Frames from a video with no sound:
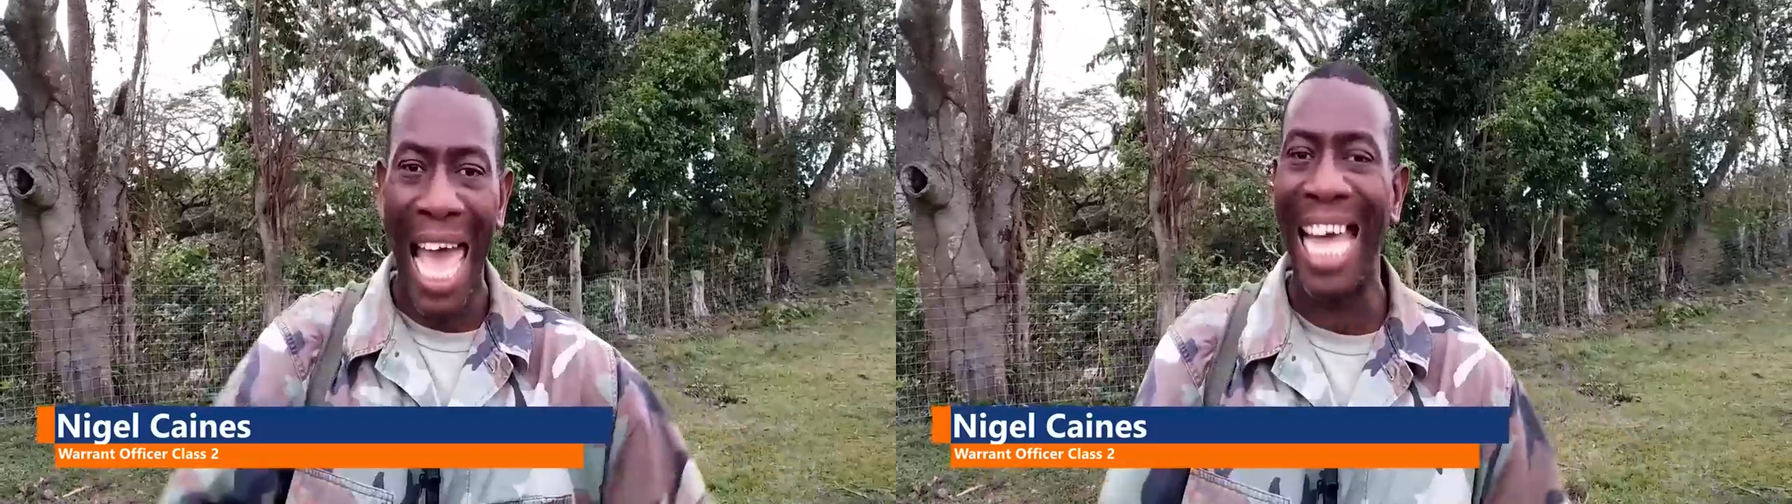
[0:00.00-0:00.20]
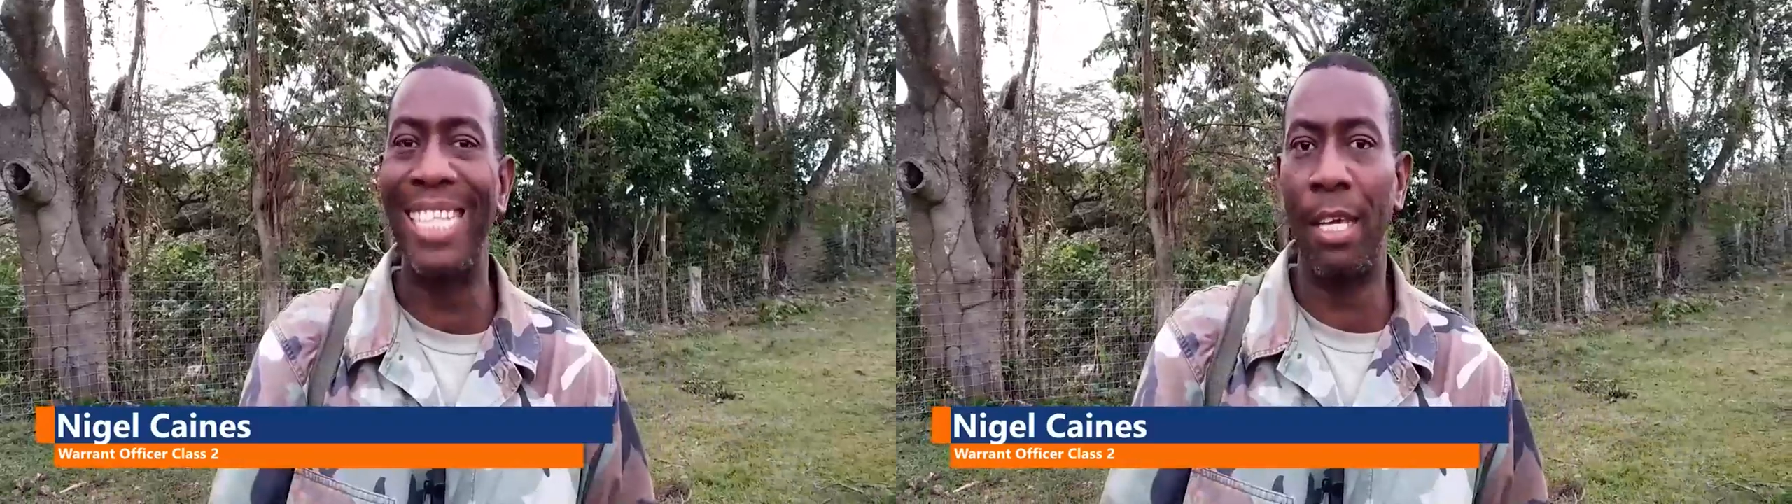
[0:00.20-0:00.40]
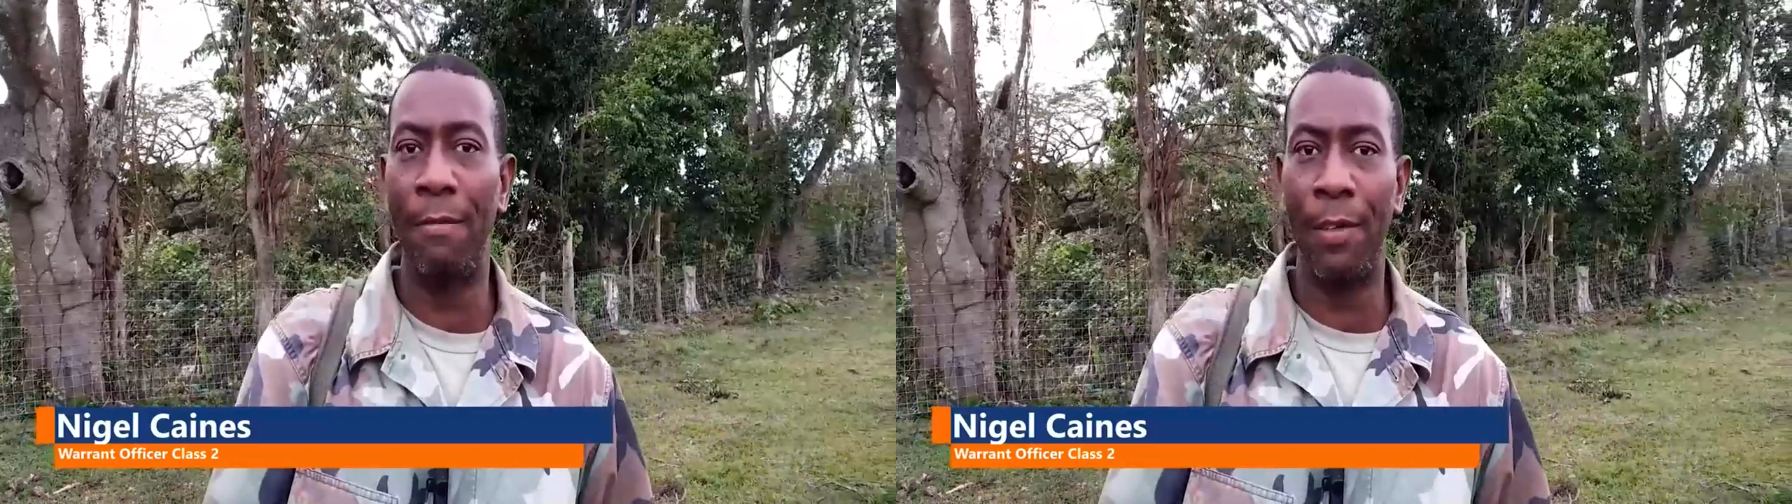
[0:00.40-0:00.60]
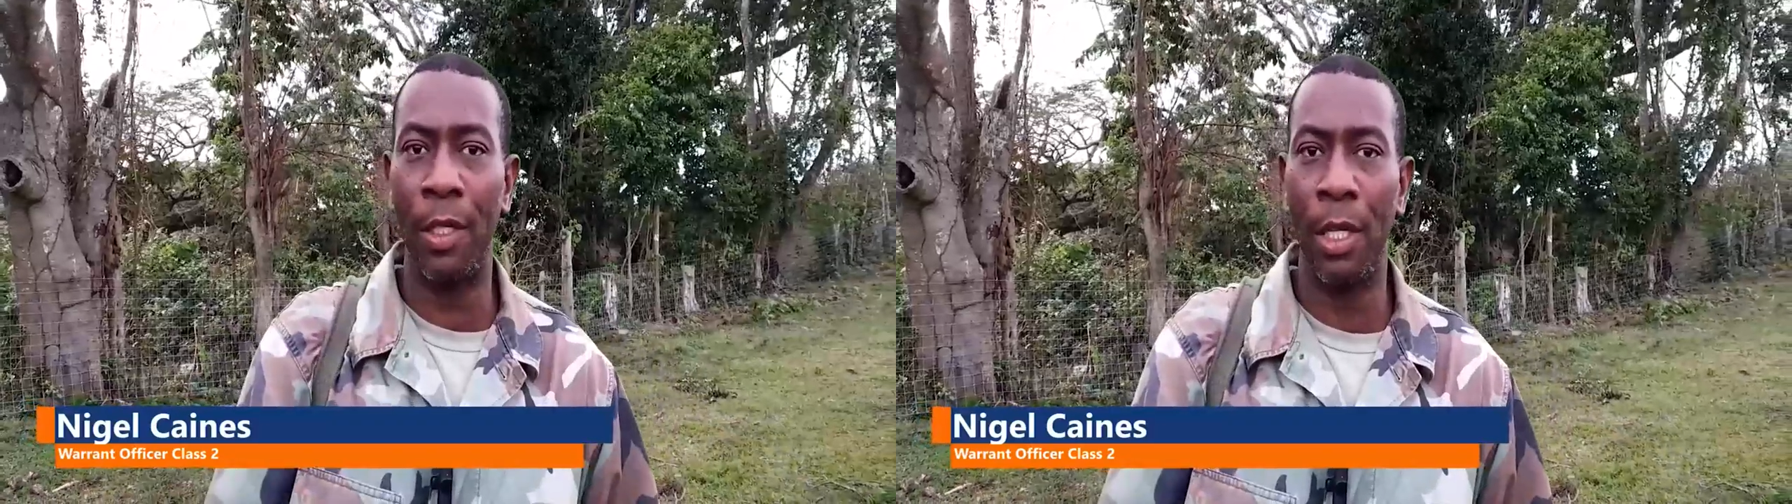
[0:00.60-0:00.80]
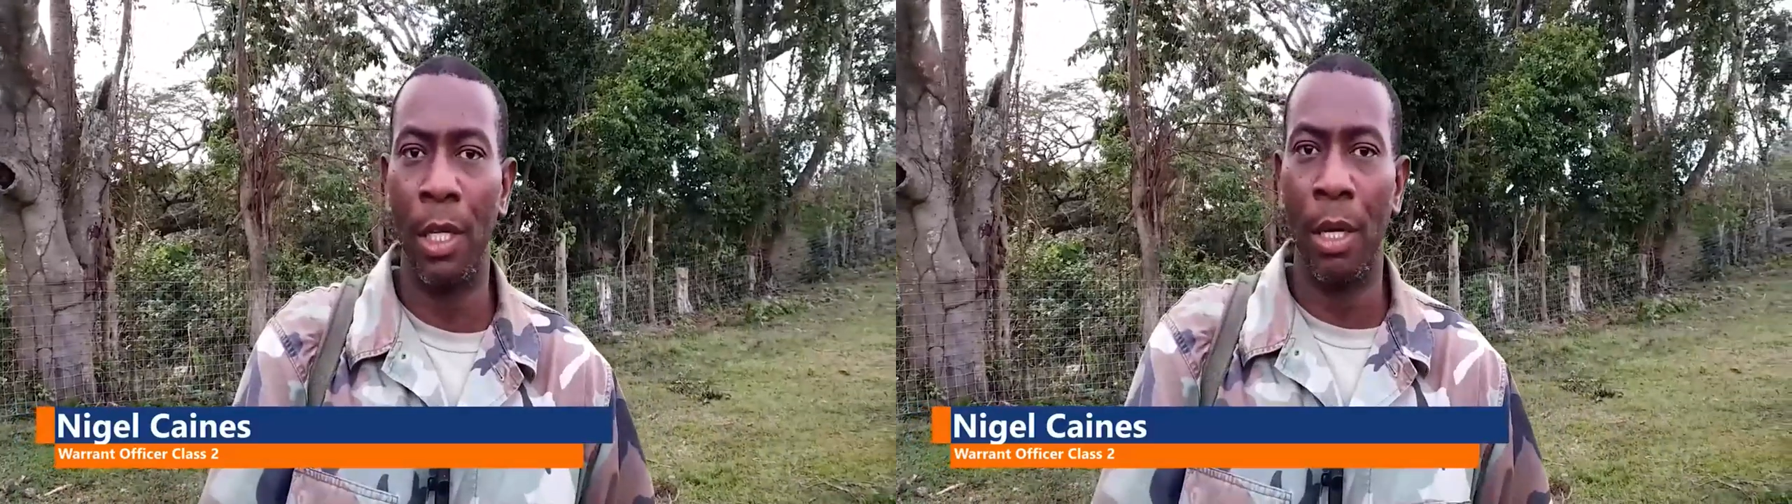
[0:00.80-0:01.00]
active uh,
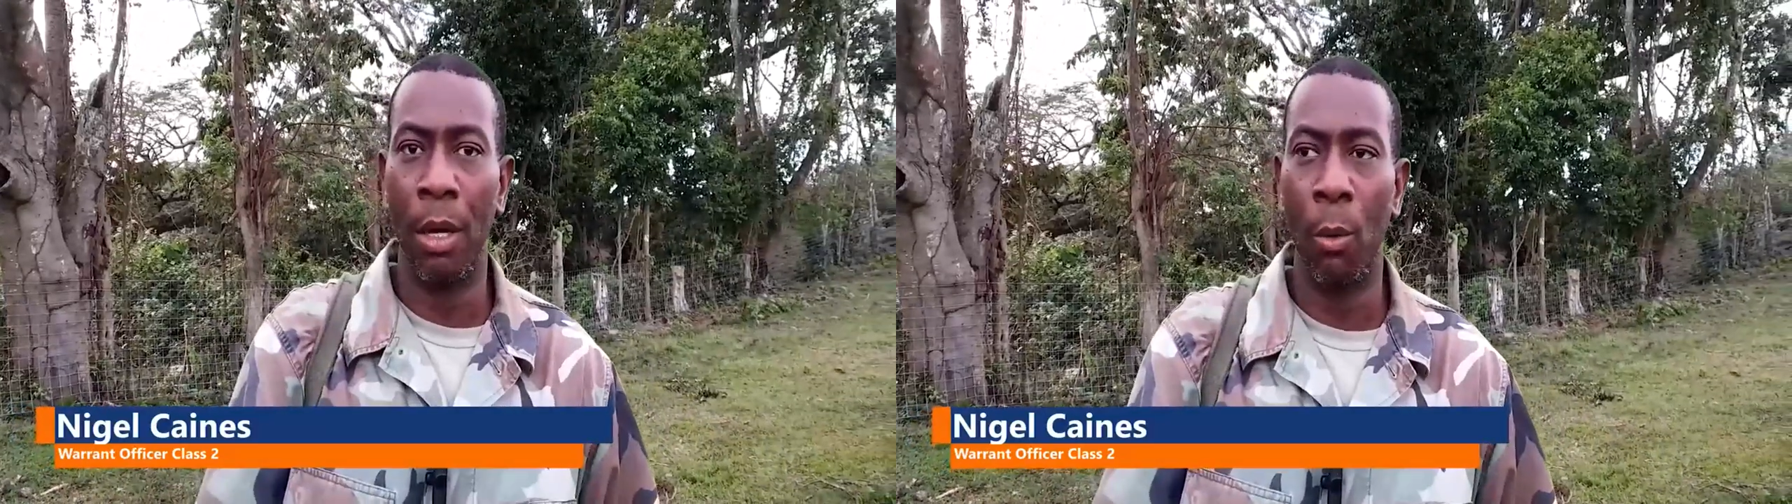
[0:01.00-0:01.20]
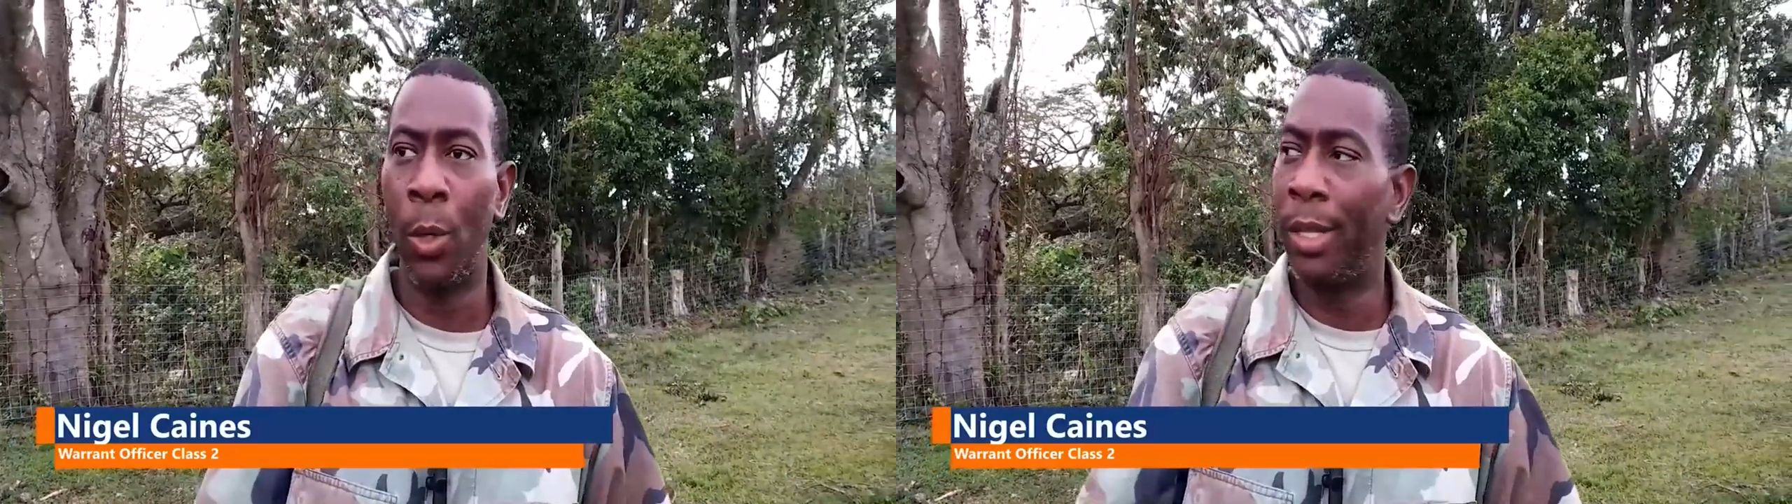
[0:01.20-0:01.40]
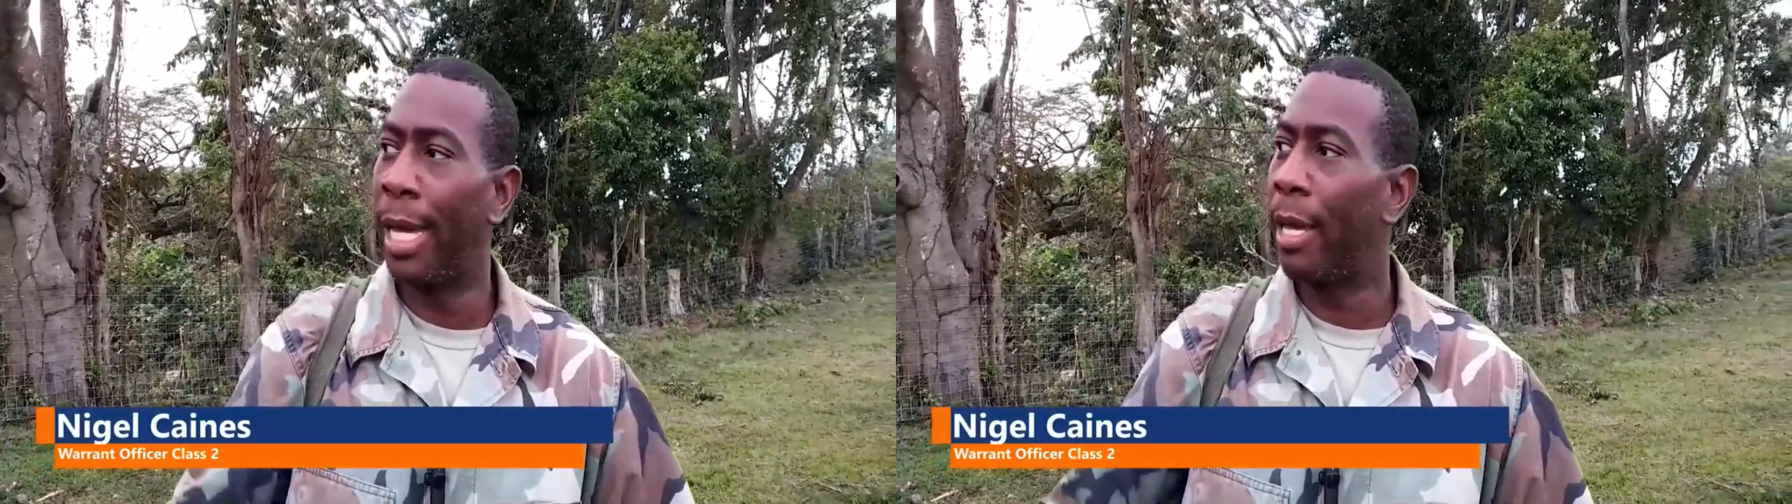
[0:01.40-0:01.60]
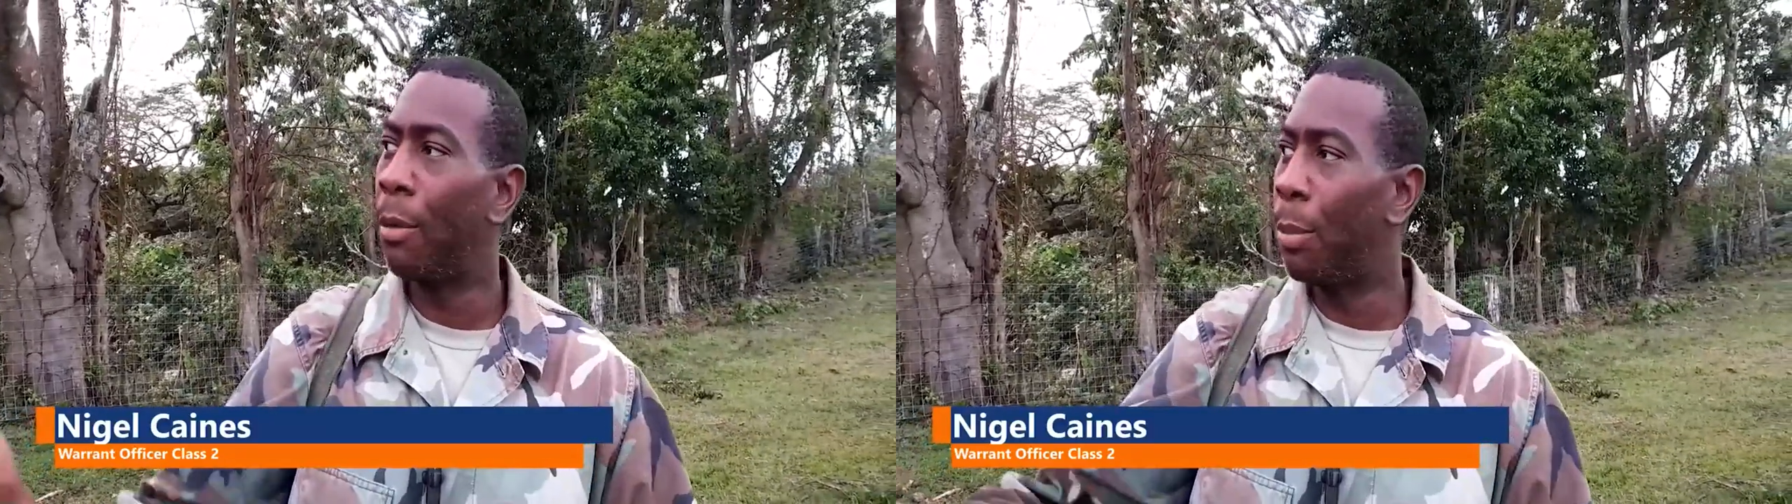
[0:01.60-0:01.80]
where they can